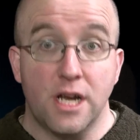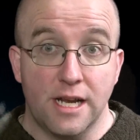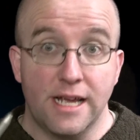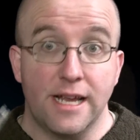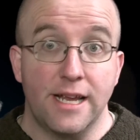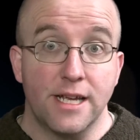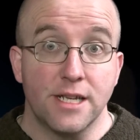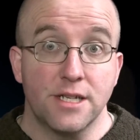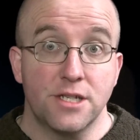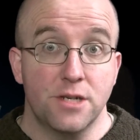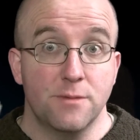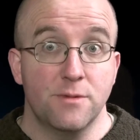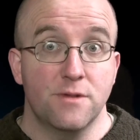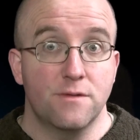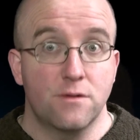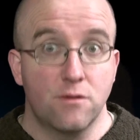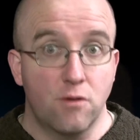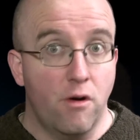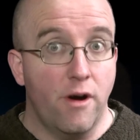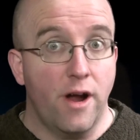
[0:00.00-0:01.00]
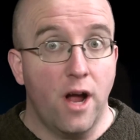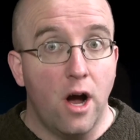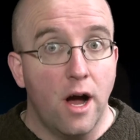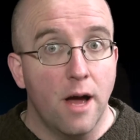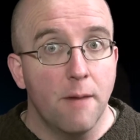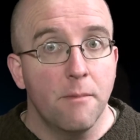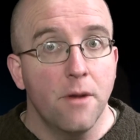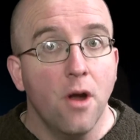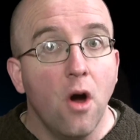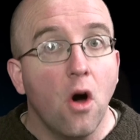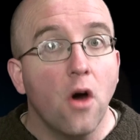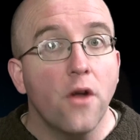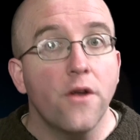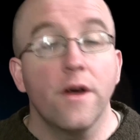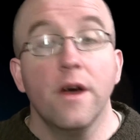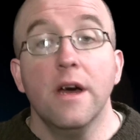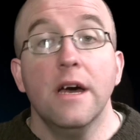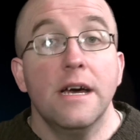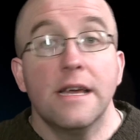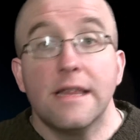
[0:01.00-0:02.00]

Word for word: clearly in terms of drawing I am not,